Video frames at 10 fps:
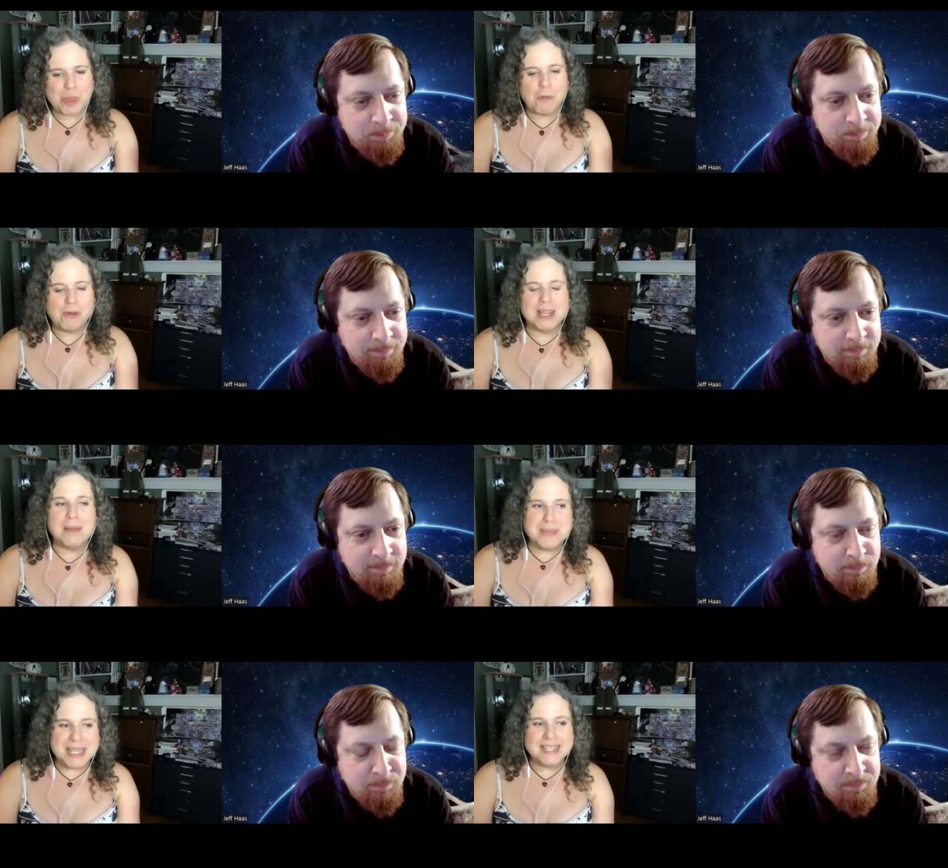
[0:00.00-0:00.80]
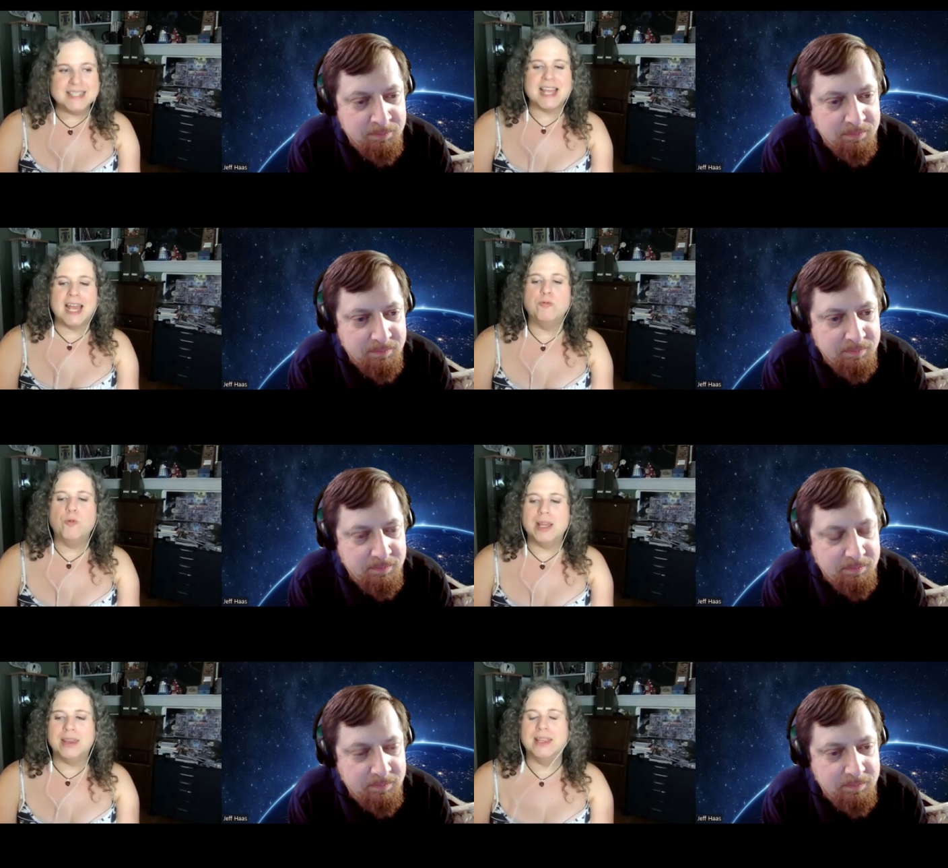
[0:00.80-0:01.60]
Speaker 1: what that means and
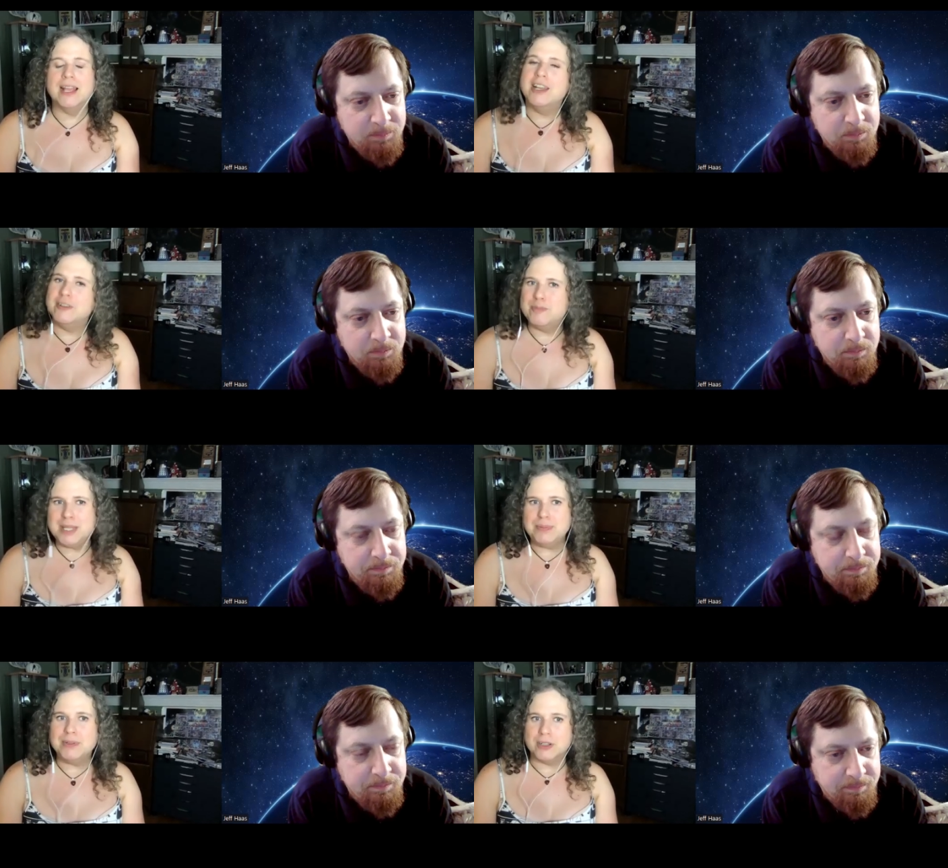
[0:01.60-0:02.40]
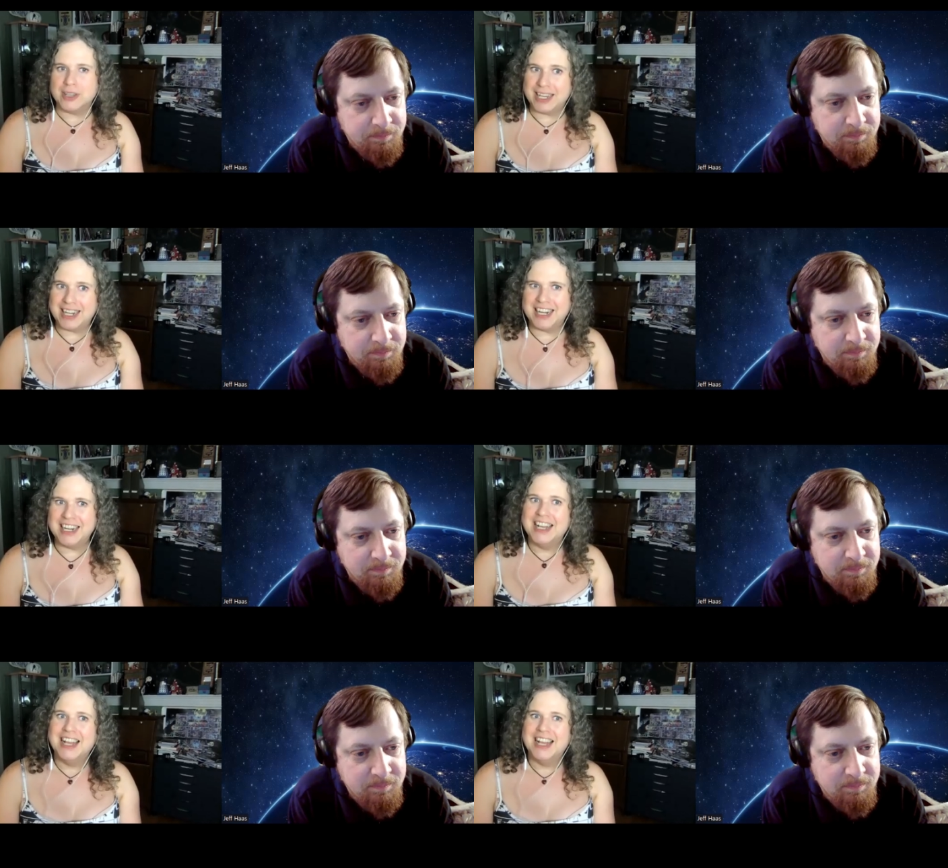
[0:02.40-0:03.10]
what the kind of people are there